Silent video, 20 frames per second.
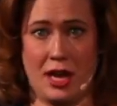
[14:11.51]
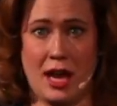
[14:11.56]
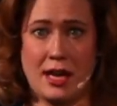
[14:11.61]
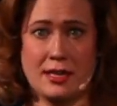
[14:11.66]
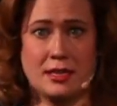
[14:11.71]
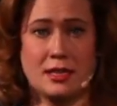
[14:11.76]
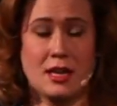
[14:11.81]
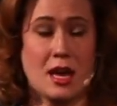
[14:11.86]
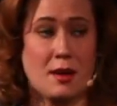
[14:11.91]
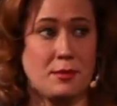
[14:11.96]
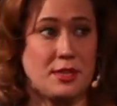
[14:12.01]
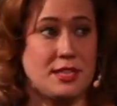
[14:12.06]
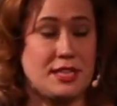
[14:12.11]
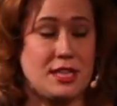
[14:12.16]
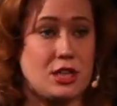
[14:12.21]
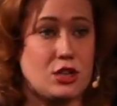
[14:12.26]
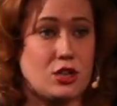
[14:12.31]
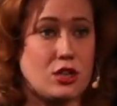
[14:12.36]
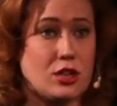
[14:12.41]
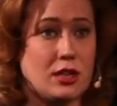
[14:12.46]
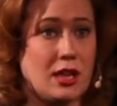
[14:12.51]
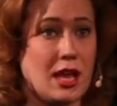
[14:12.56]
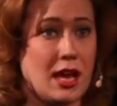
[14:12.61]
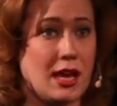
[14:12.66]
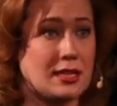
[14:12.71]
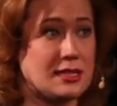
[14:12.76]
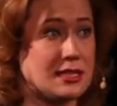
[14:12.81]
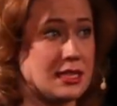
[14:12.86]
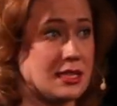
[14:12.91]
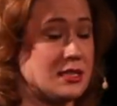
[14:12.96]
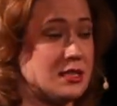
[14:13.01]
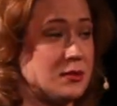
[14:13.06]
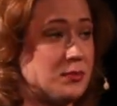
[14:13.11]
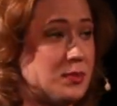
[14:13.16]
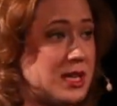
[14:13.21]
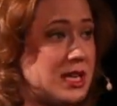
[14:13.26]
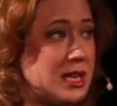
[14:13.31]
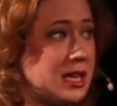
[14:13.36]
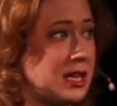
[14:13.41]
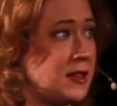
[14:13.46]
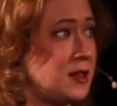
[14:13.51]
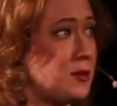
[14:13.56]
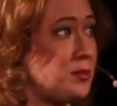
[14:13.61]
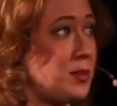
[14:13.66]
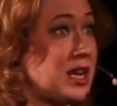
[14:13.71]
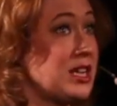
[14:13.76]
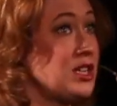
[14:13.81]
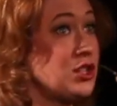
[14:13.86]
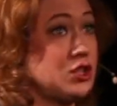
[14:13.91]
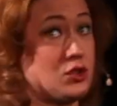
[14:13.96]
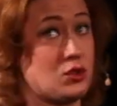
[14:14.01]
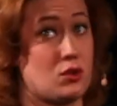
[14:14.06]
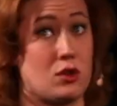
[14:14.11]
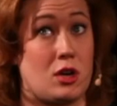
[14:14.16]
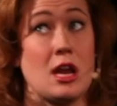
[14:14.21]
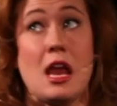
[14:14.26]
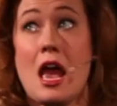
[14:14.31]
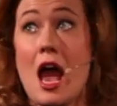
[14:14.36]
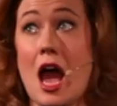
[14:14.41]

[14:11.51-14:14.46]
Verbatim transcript: I did not materialize into being in the bunny store.